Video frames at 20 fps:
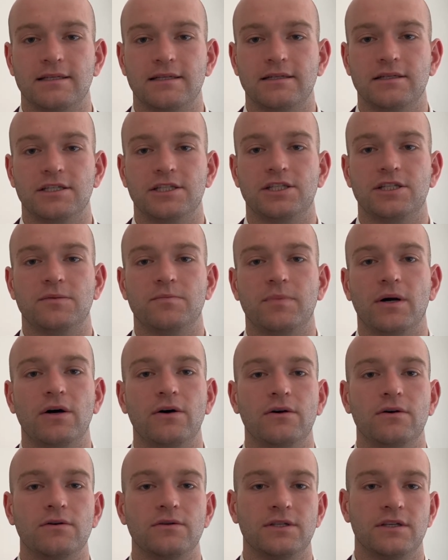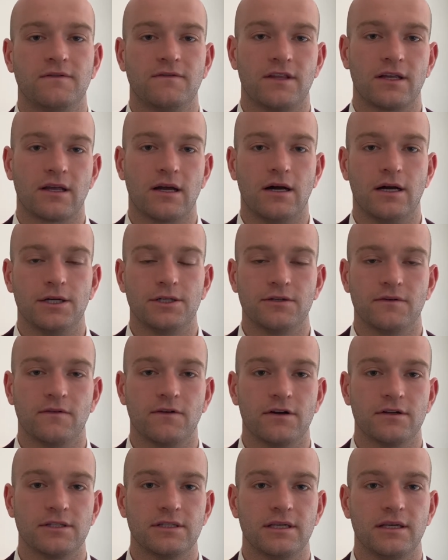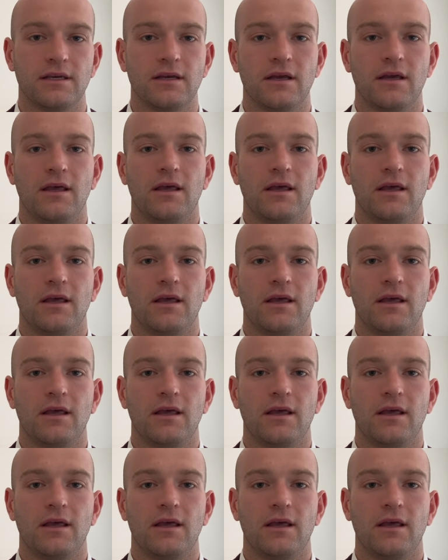then dispose of the controversy,